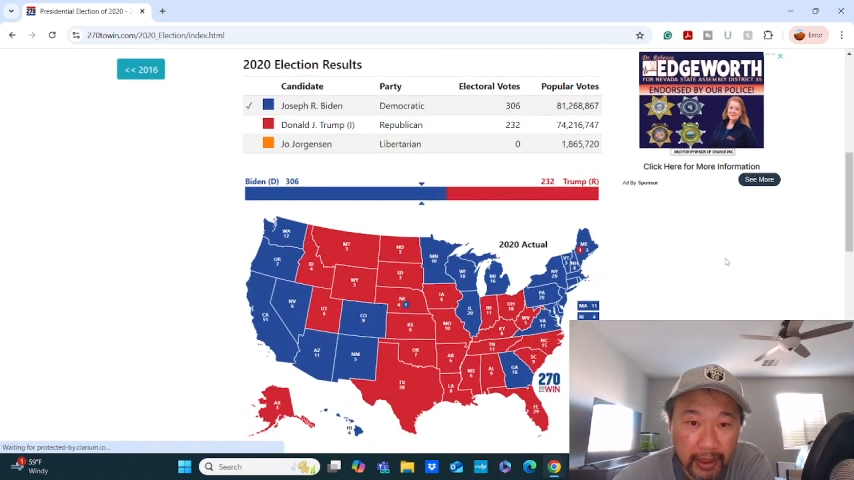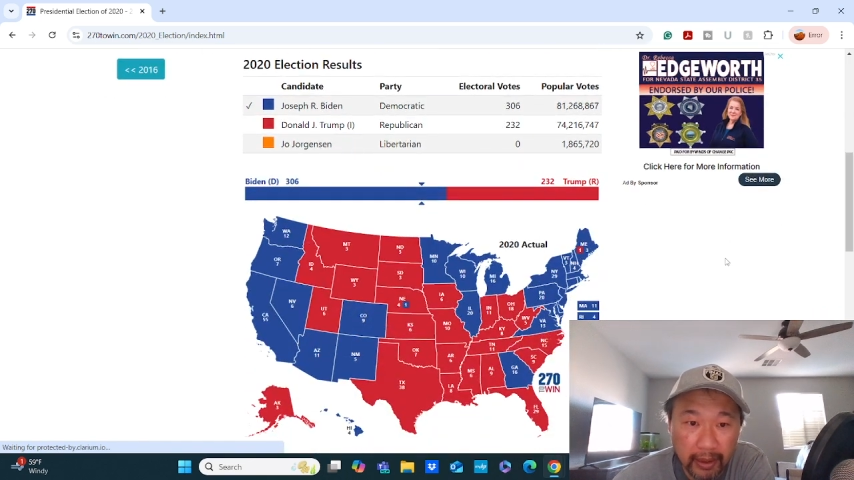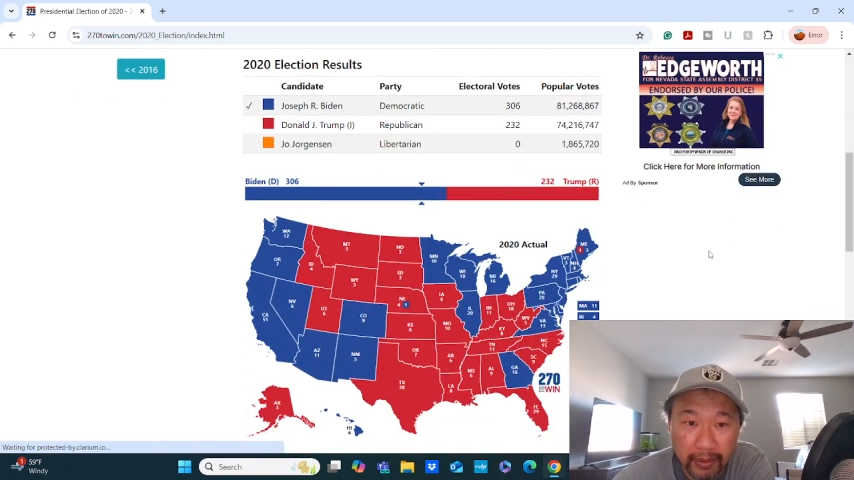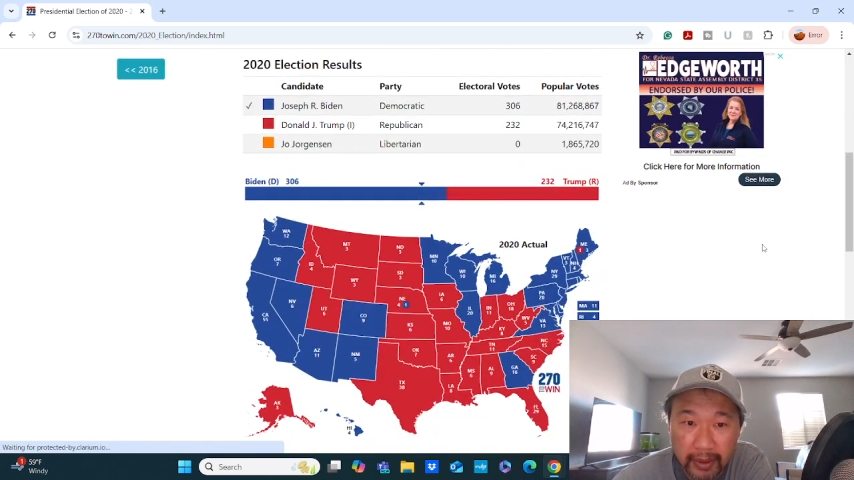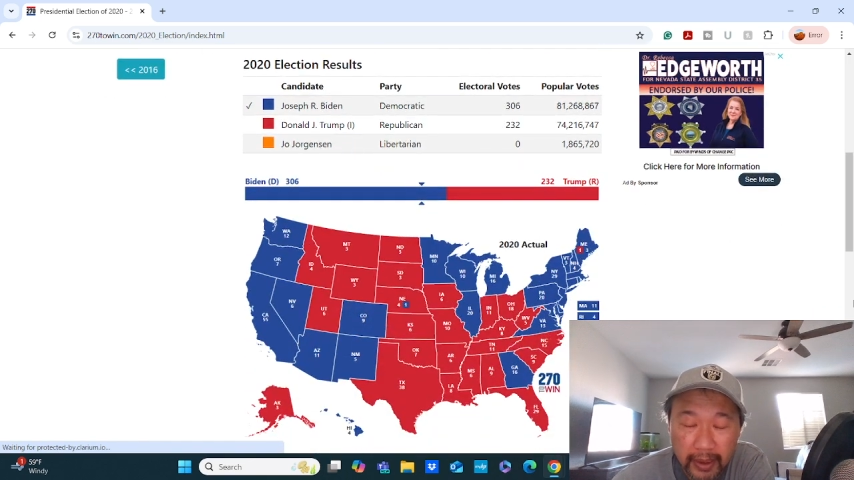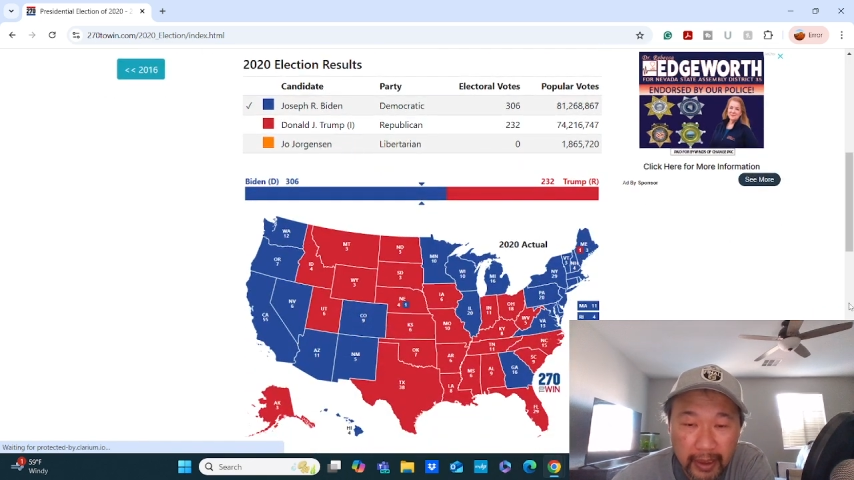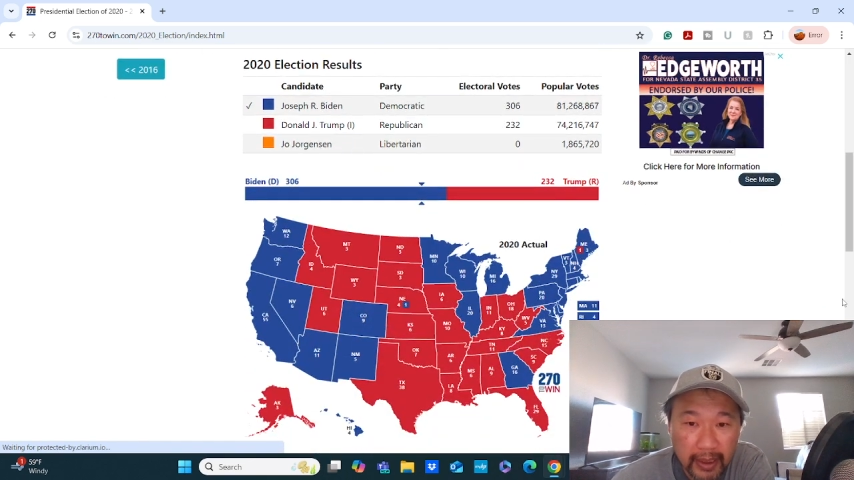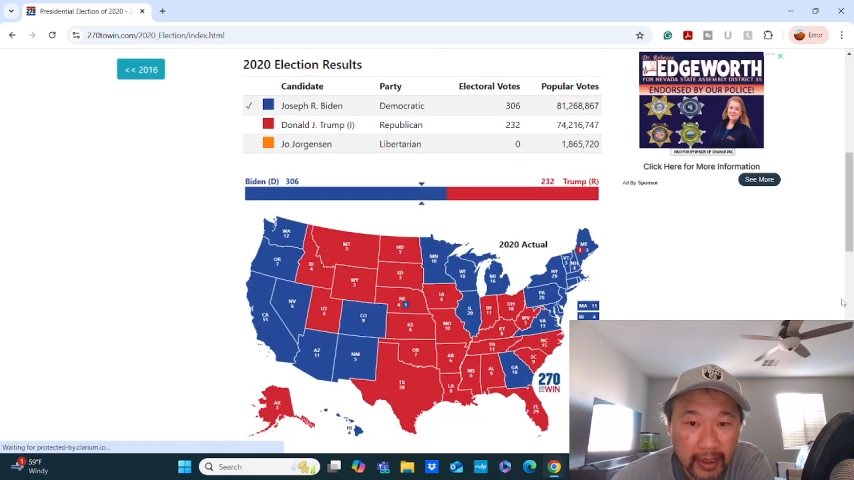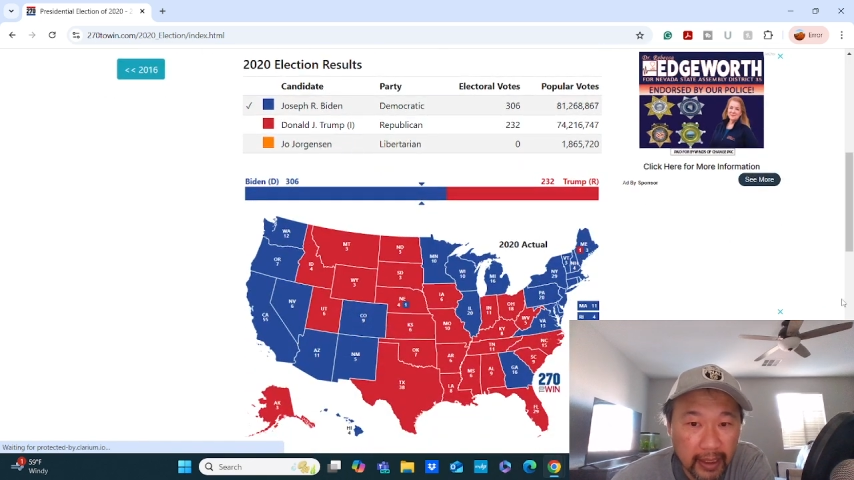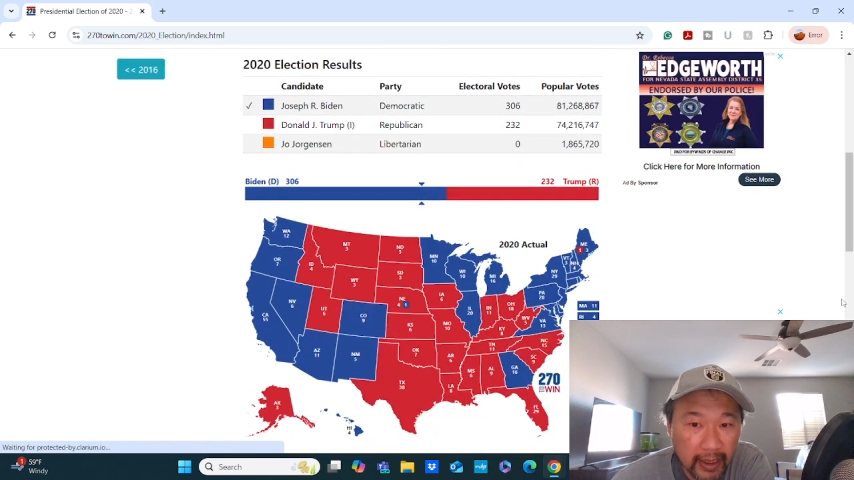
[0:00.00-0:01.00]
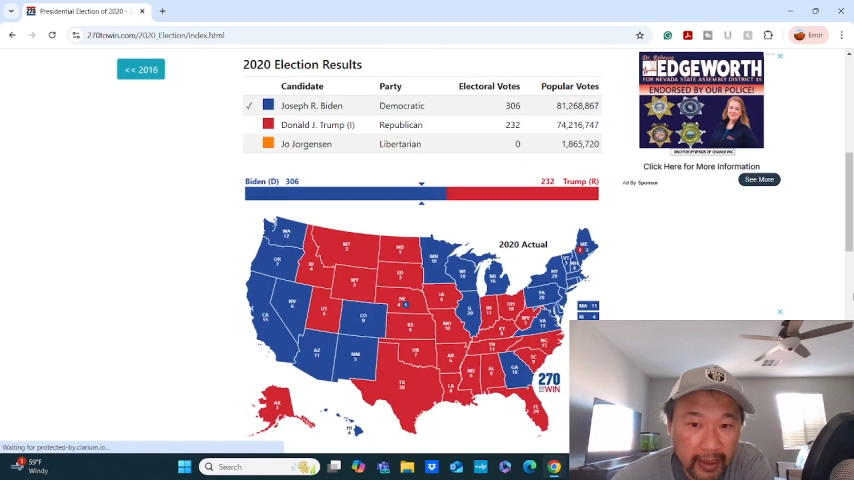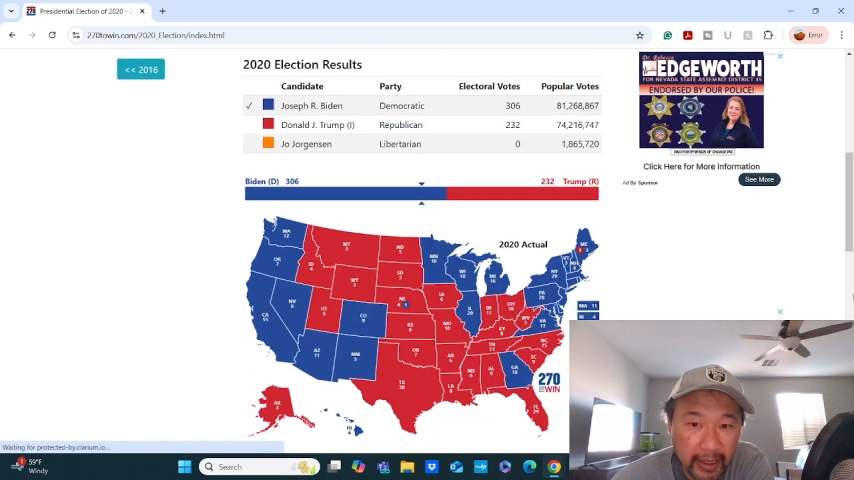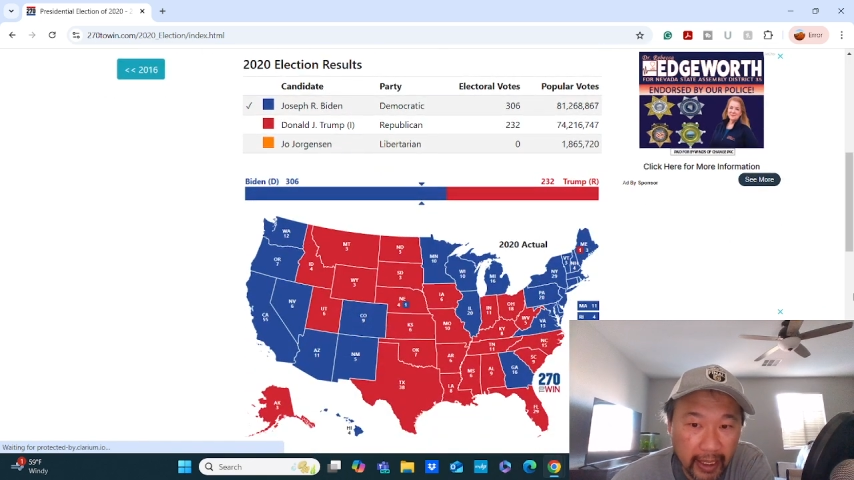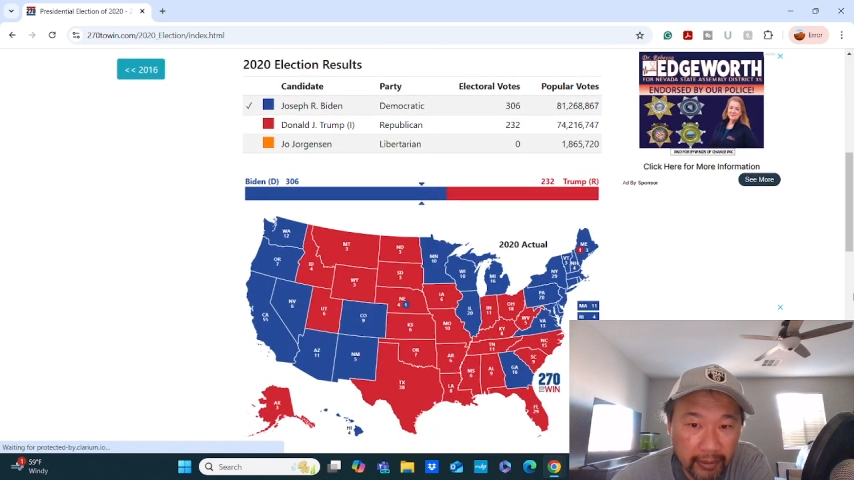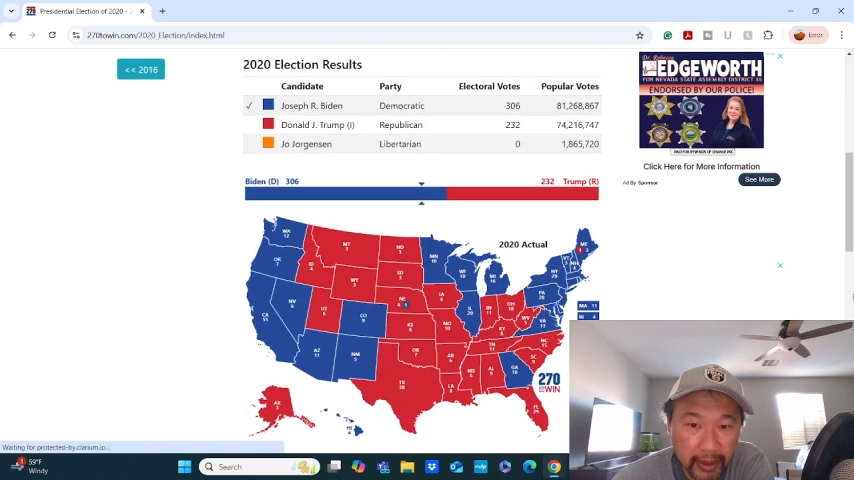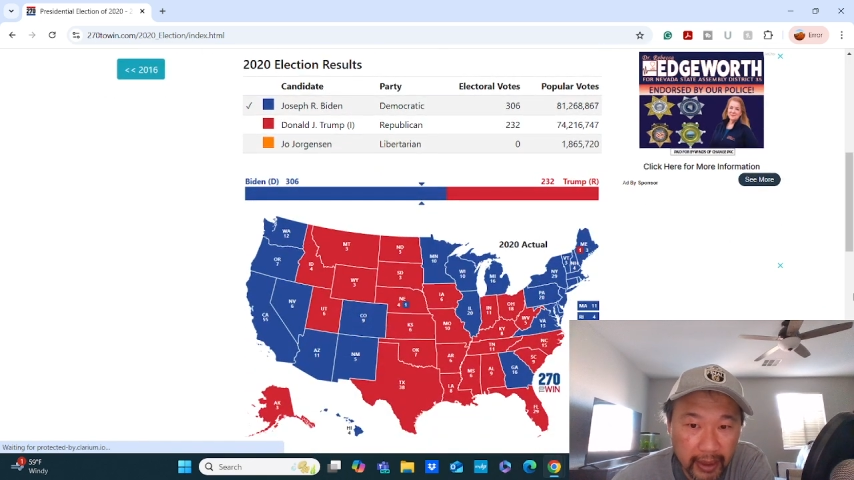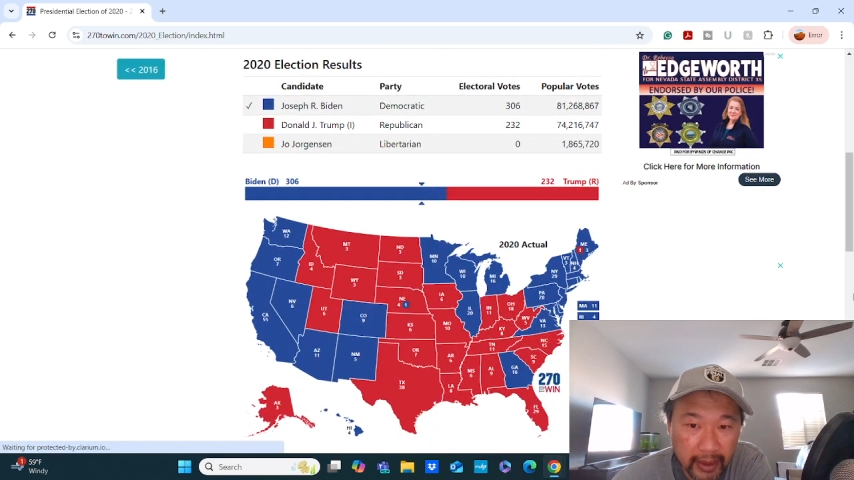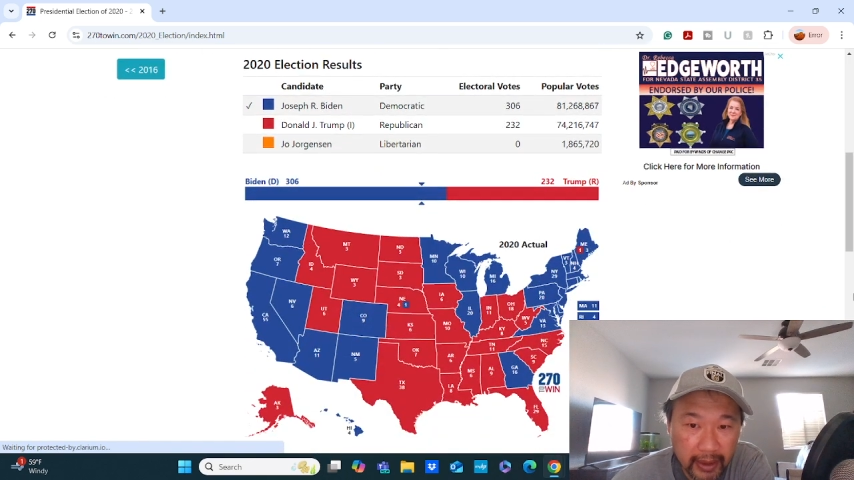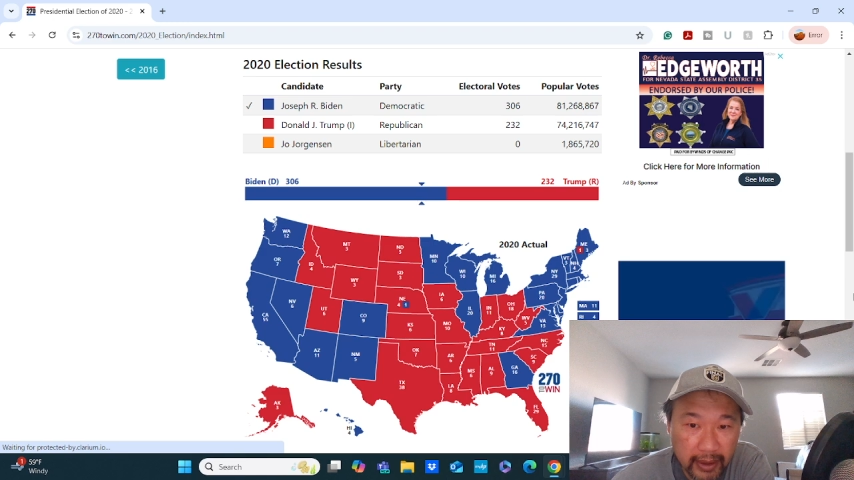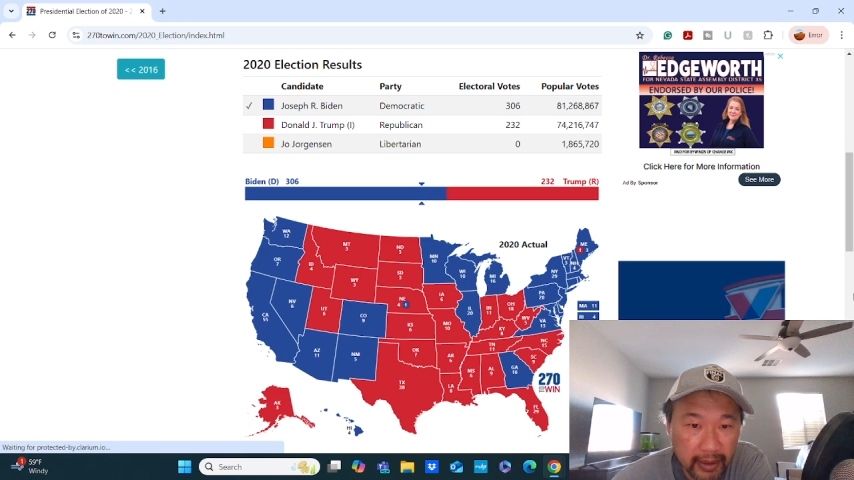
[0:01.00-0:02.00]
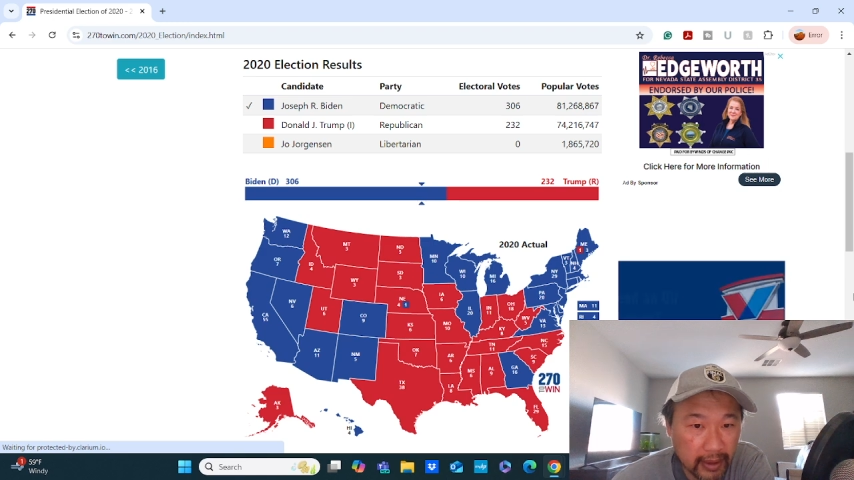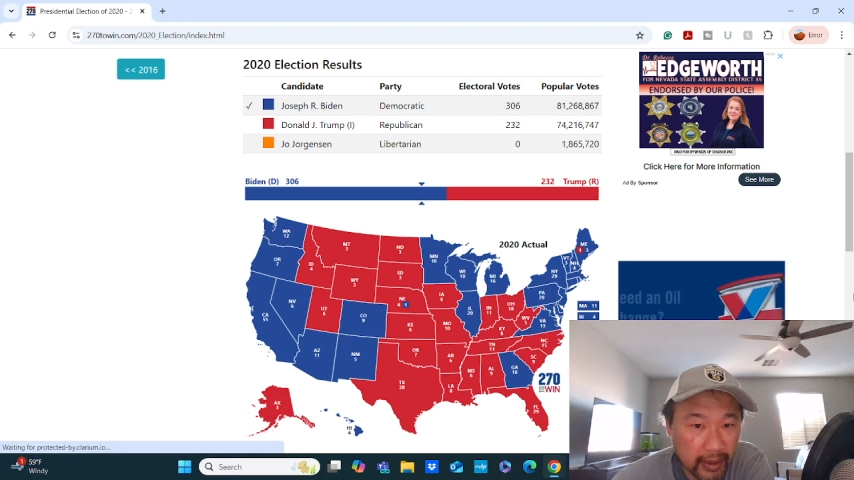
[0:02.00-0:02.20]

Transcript: So can't really